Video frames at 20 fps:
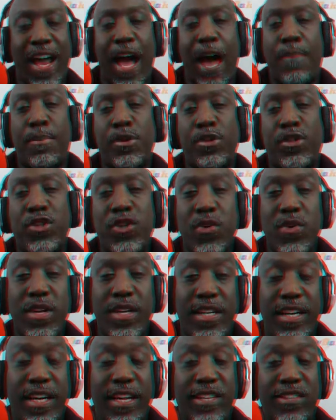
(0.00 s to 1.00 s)

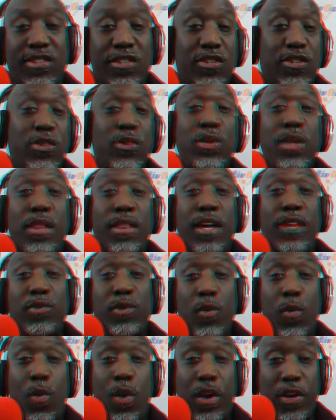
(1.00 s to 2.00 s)
opportunities to do the things
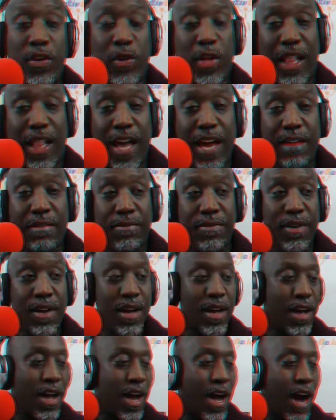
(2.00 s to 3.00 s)
we want to do in life,
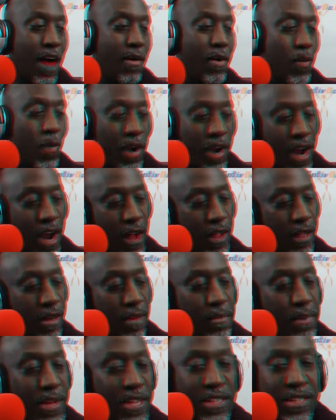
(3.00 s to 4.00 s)
how we want to handle our
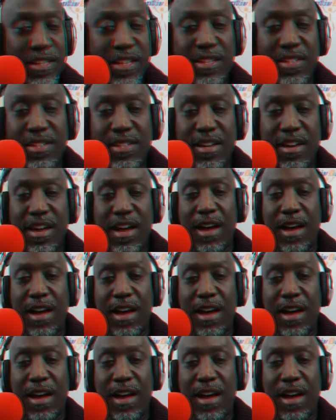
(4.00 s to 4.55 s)
business,